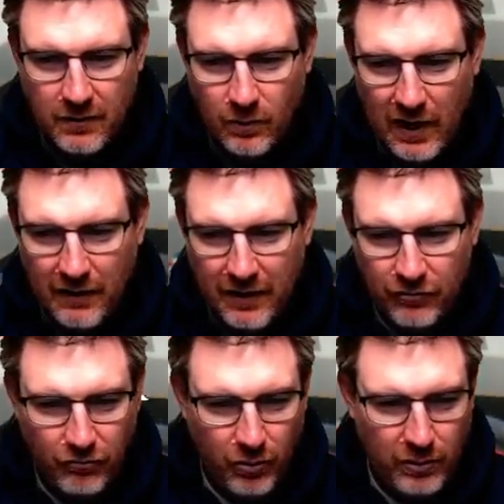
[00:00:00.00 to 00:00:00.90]
wow,
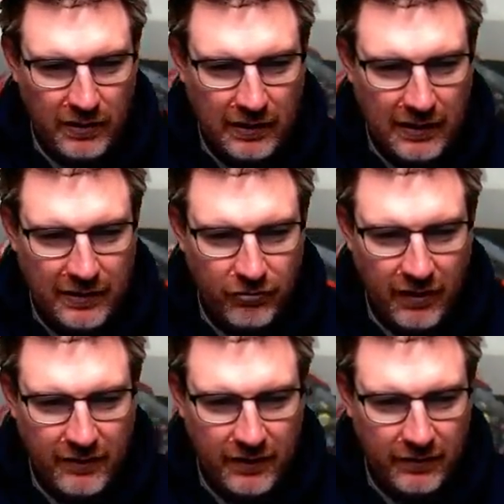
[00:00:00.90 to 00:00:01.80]
that's ruined Leclerc's
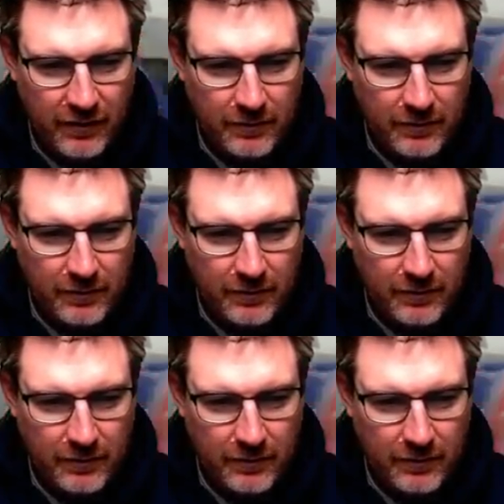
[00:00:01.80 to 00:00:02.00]
race, hasn't